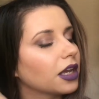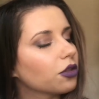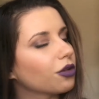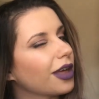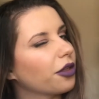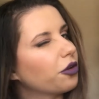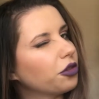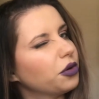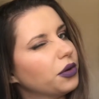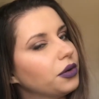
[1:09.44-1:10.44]
Either that or
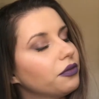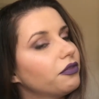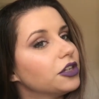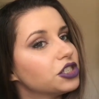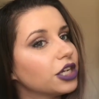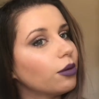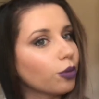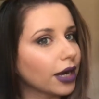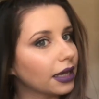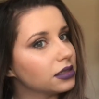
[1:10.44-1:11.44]
they're doing fishtail
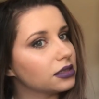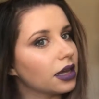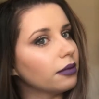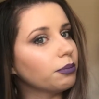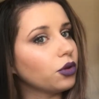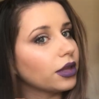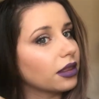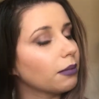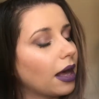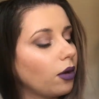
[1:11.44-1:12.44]
braids and
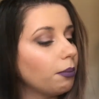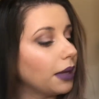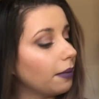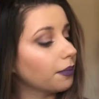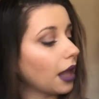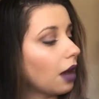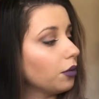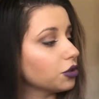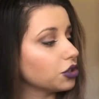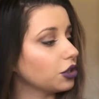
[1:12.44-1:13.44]
pulling them out, but I
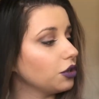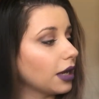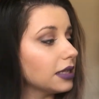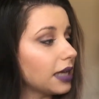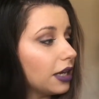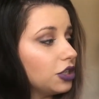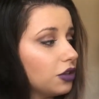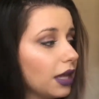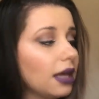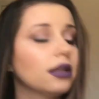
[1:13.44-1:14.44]
will show you guys how to
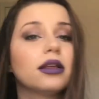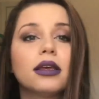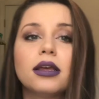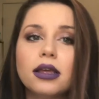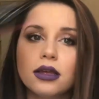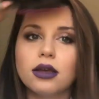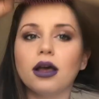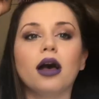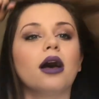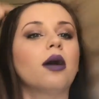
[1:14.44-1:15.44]
do that.
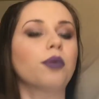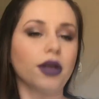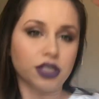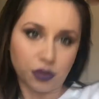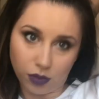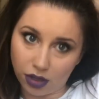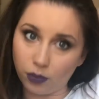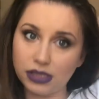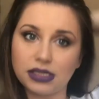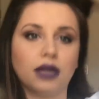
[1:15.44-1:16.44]
I'll probably do one
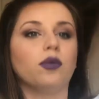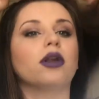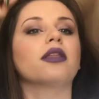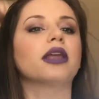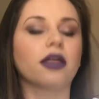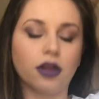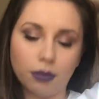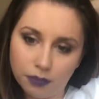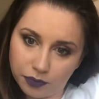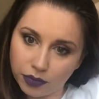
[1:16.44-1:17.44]
on one side and one on the
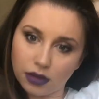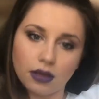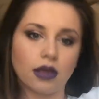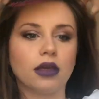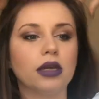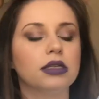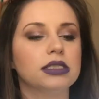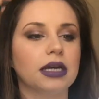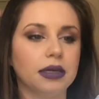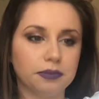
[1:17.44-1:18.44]
other,
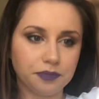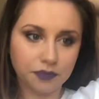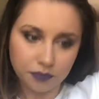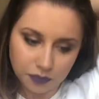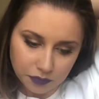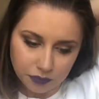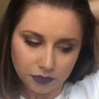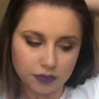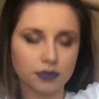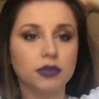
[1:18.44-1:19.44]
and
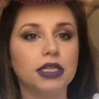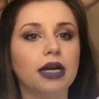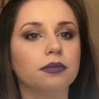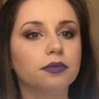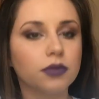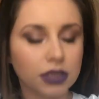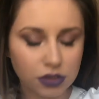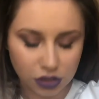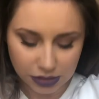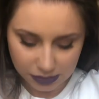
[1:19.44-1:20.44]
yeah,
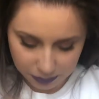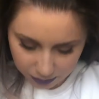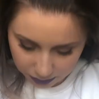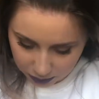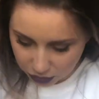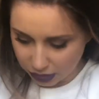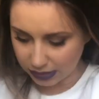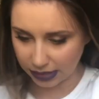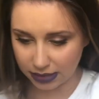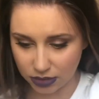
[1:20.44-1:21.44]
let's just
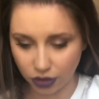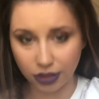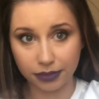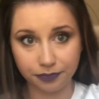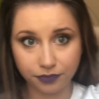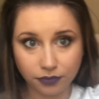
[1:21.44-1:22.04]
get started.